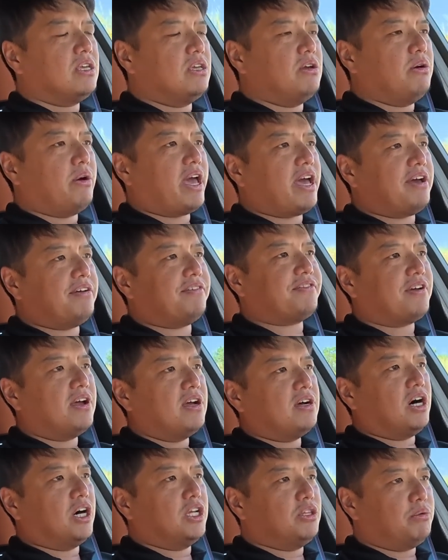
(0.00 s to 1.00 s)
You
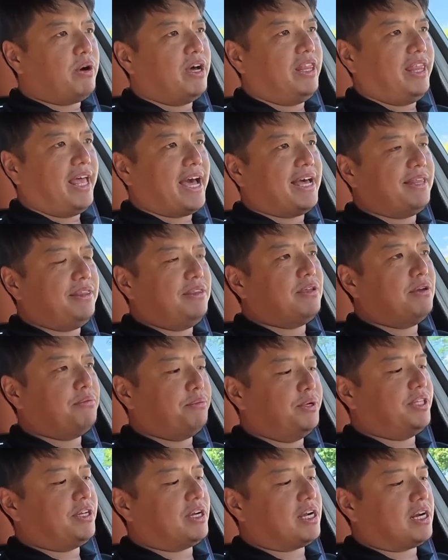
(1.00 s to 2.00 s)
have, on one hand,
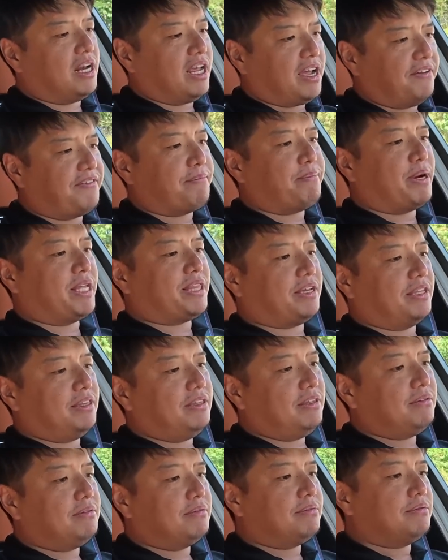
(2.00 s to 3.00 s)
with the click of a
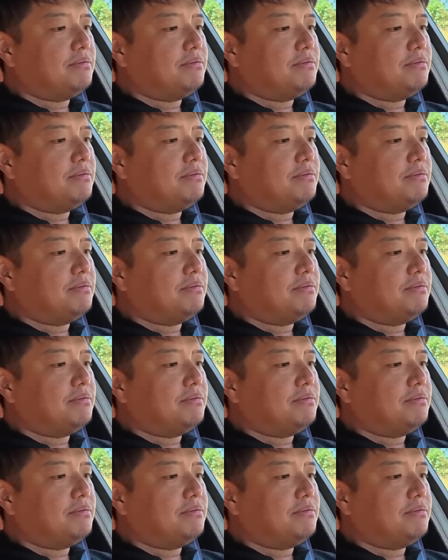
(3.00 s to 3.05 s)
button,